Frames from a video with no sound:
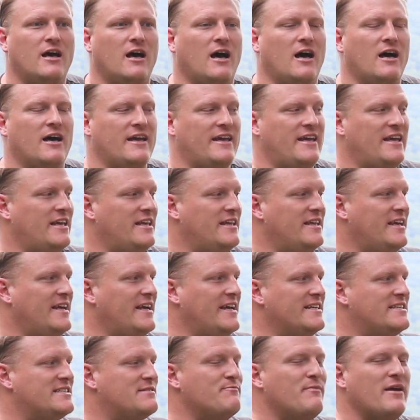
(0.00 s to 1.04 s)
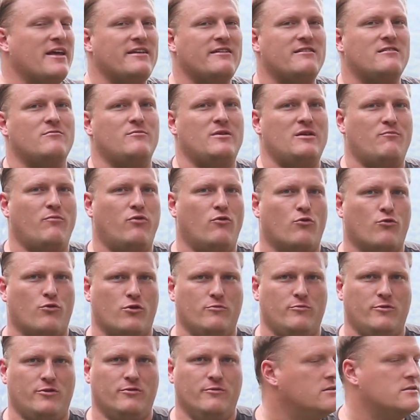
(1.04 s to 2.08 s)
Uh, it's meant to be
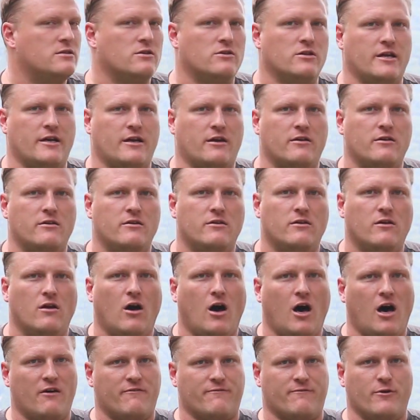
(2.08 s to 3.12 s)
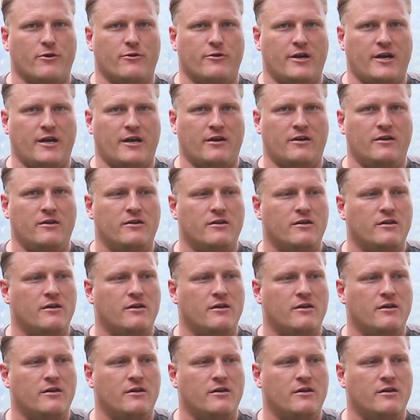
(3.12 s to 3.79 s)
portable. So like off-roading,